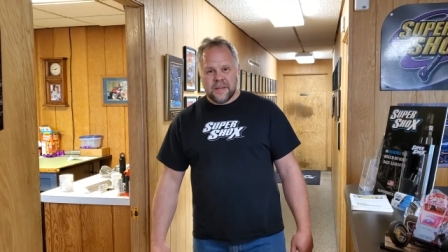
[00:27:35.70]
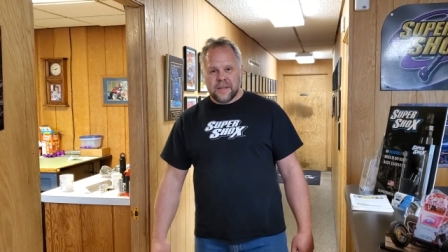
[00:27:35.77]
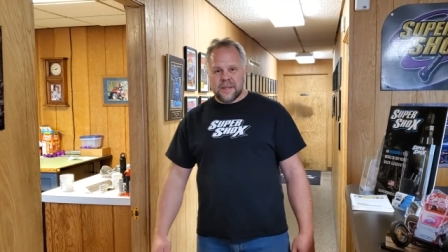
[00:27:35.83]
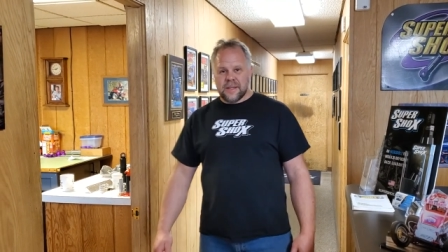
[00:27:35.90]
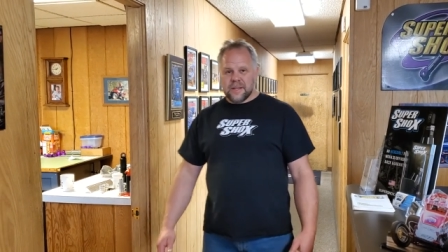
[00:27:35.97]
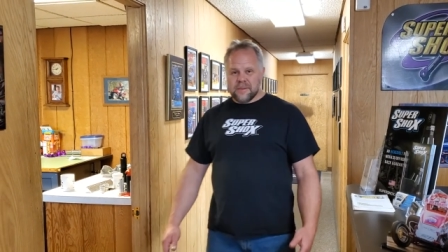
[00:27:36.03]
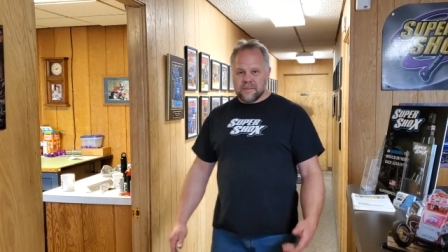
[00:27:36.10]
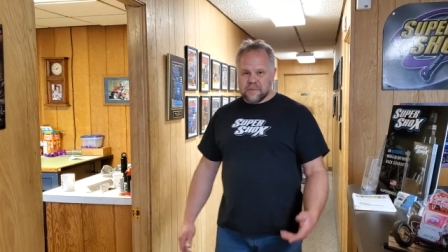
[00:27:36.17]

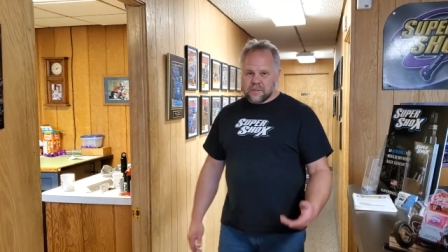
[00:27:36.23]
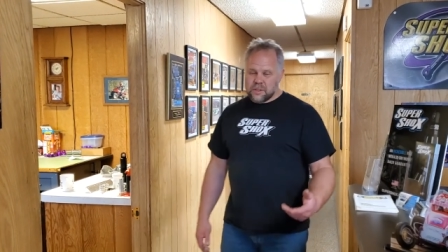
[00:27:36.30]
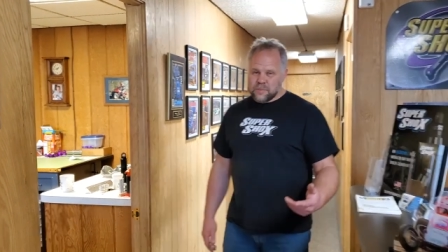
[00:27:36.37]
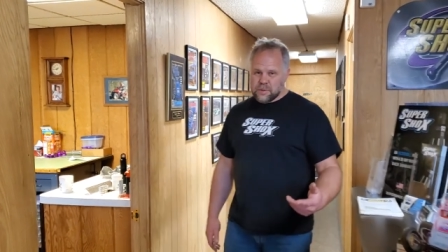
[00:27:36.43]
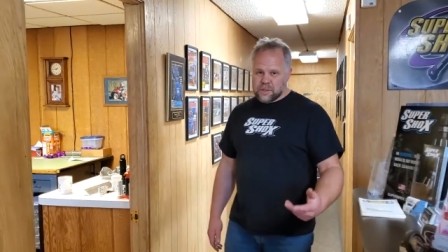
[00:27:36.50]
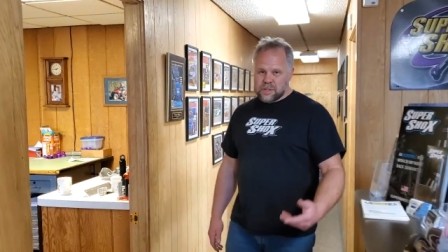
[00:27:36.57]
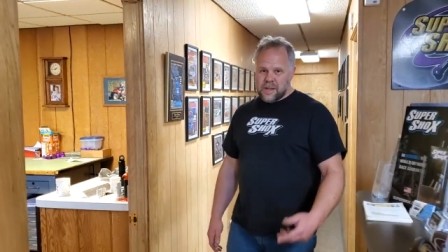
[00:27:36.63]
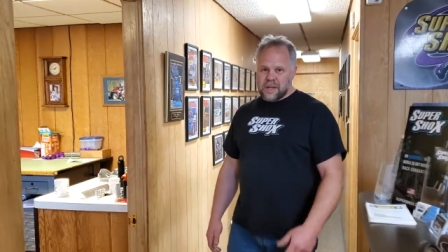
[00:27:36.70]
and
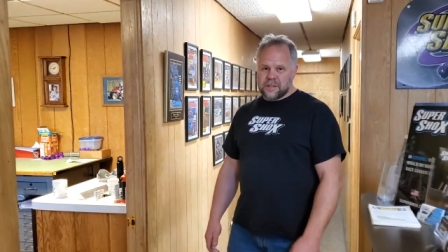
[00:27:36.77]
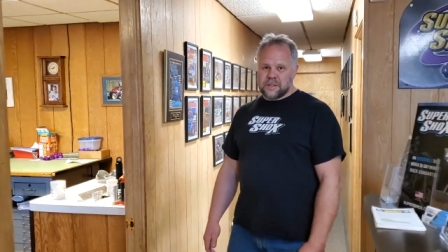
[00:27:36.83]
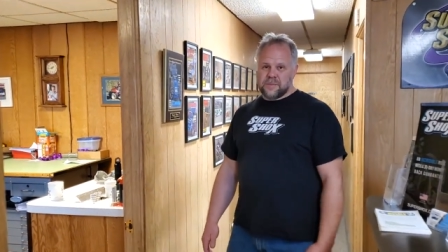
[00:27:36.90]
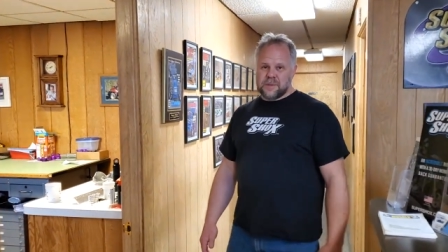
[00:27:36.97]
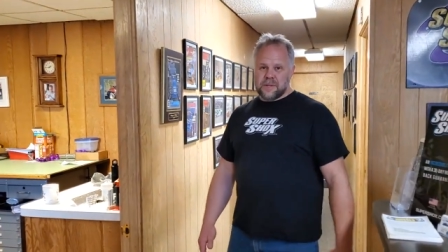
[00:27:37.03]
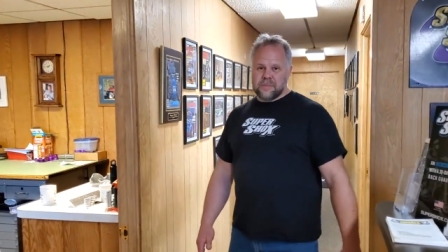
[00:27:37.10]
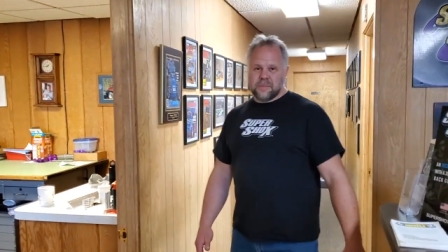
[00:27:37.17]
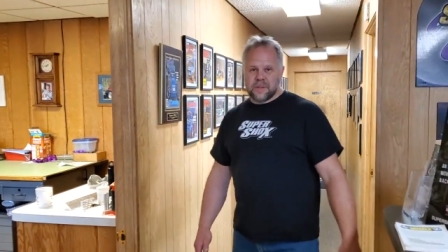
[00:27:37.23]
Super Shox has
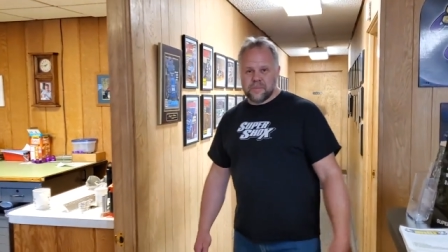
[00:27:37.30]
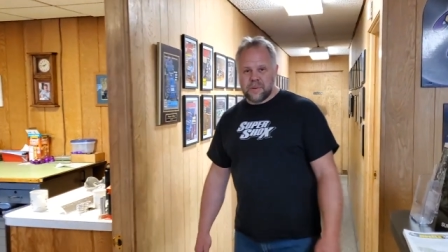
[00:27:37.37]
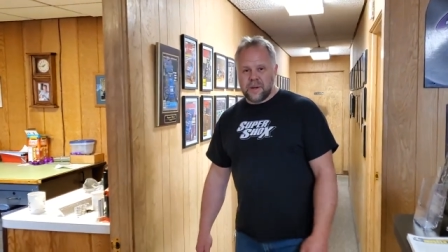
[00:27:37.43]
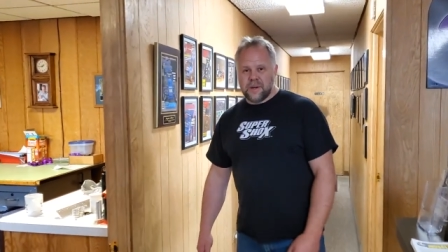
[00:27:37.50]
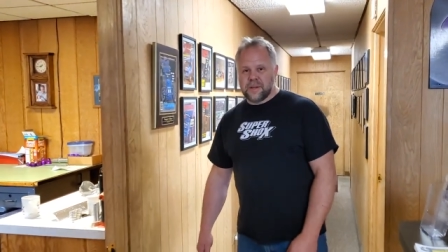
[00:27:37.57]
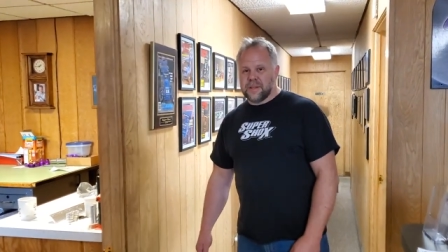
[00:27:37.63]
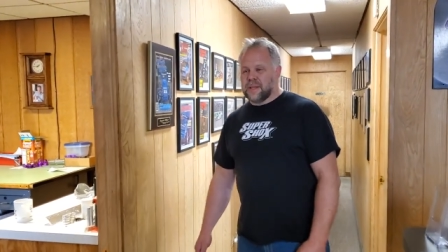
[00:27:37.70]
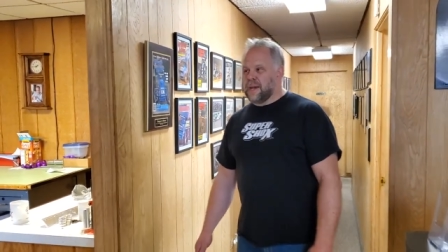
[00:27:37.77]
been a big
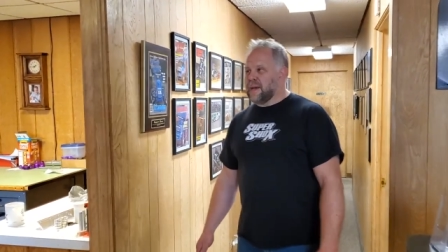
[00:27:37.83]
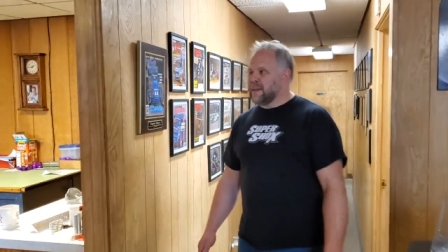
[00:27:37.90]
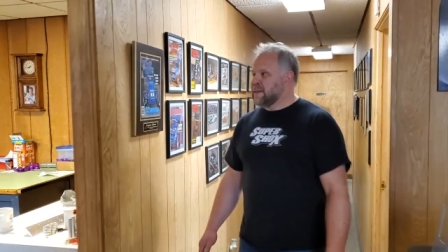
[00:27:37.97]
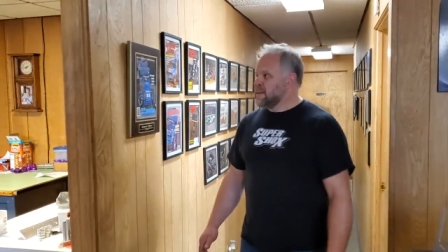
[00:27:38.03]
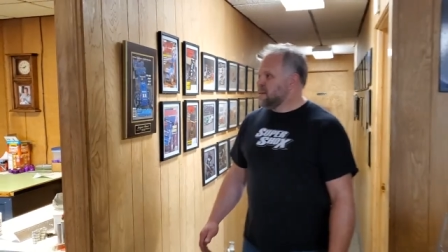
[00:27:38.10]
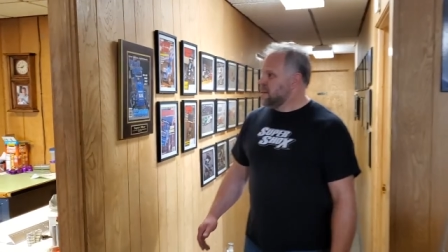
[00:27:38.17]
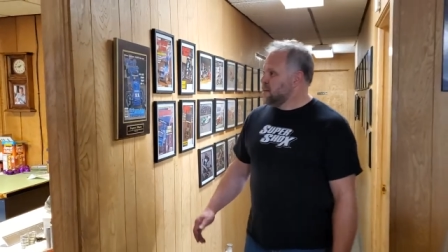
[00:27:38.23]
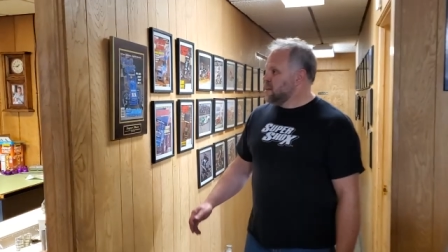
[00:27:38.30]
part of that.
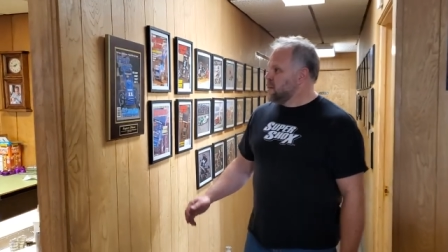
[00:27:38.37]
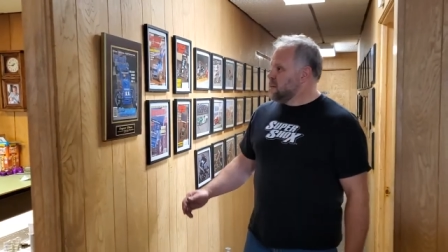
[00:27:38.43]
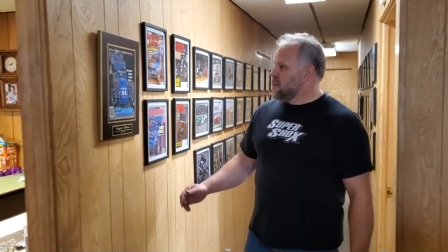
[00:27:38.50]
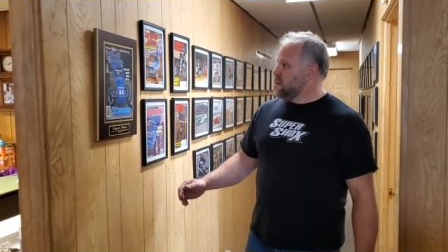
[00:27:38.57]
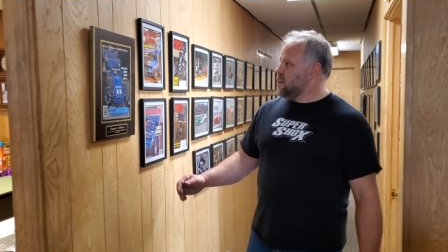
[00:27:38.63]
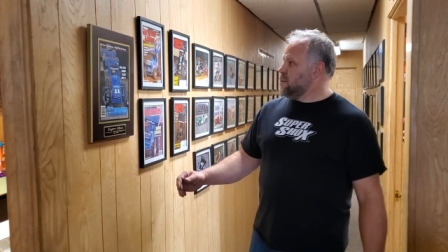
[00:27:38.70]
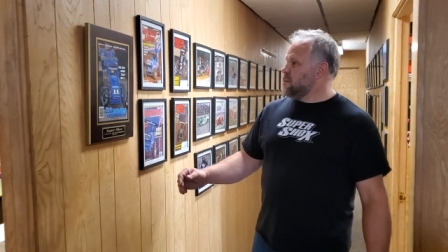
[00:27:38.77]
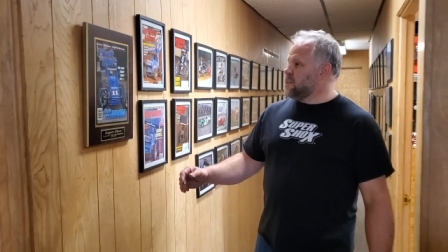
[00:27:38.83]

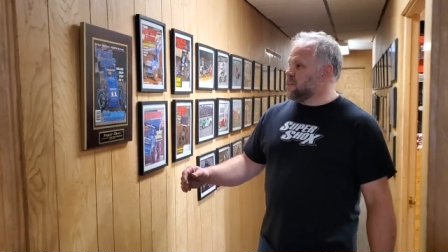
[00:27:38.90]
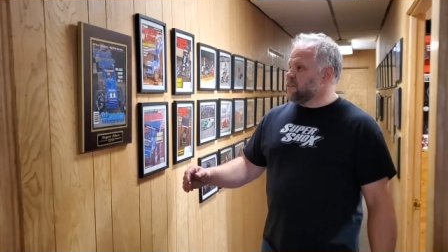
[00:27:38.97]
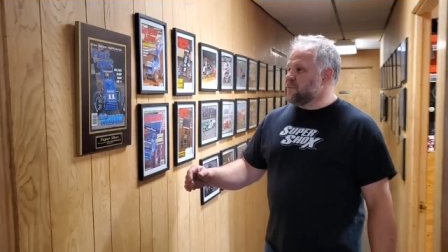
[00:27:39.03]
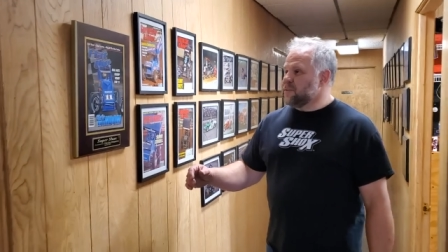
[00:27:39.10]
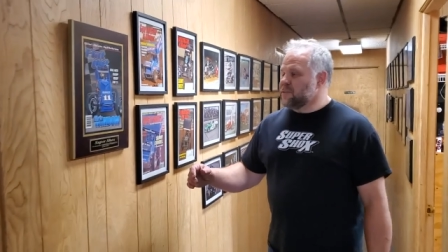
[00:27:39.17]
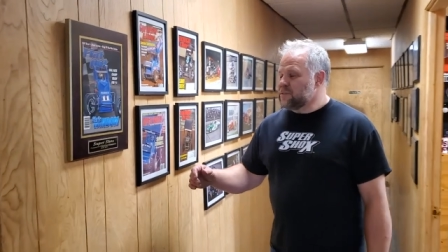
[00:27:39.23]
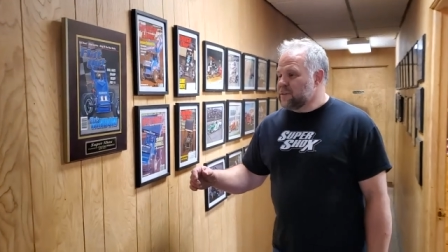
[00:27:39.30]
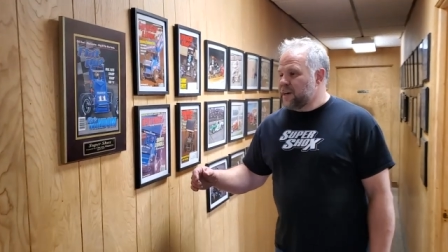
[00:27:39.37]
You know, with
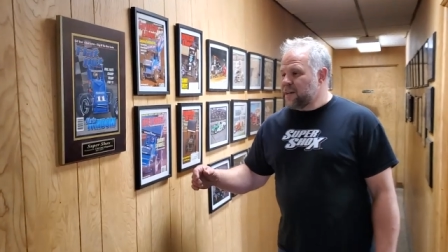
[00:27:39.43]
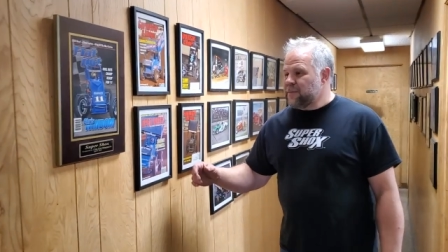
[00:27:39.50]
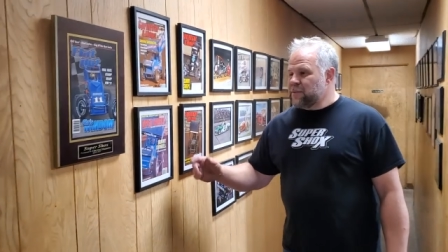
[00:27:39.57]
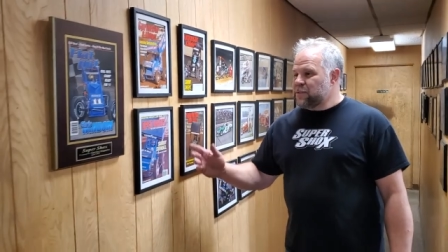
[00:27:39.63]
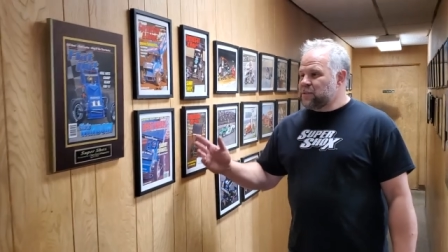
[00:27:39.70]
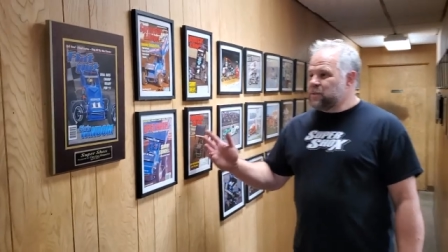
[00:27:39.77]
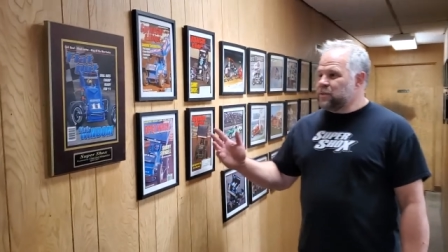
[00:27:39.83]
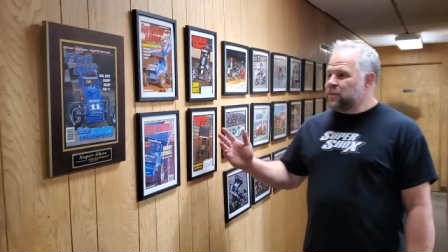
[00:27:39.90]
different
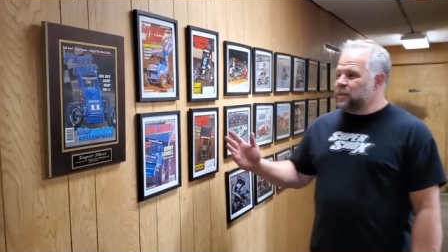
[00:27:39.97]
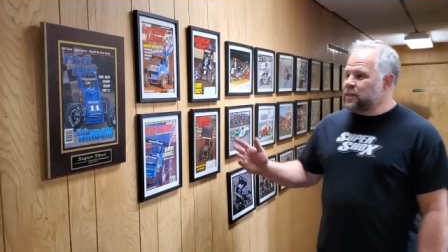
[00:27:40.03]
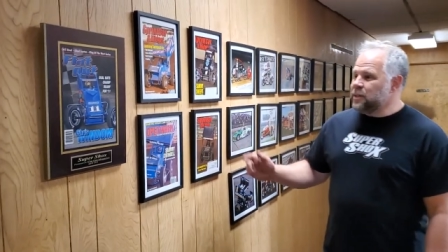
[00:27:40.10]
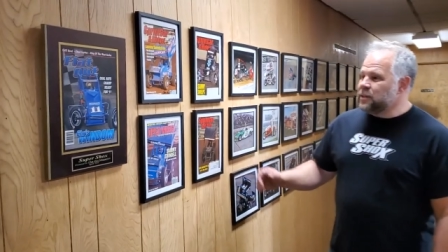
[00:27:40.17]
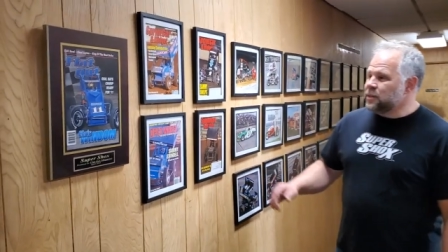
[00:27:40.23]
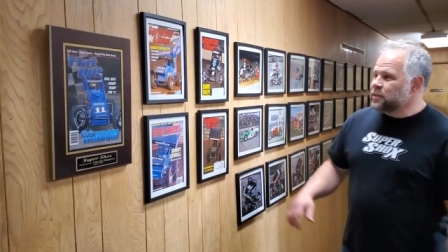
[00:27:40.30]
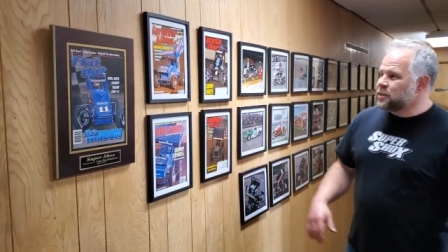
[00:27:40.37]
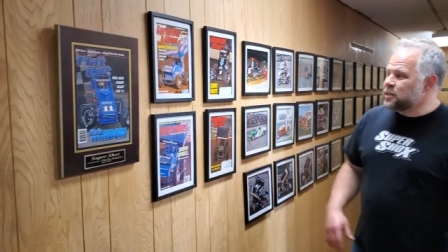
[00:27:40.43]
drivers through the
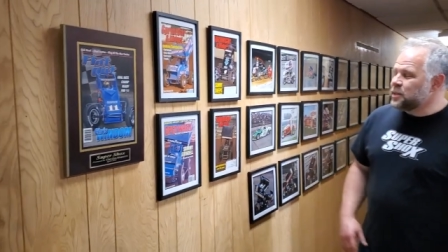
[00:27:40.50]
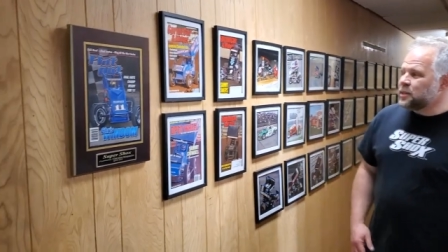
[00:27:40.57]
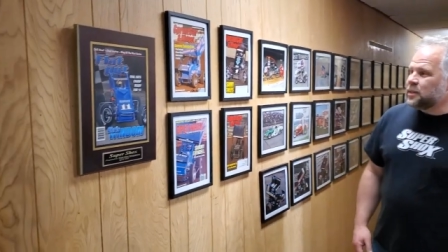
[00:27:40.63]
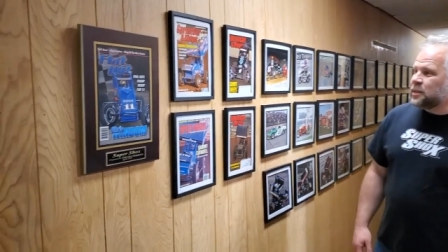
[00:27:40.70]
years,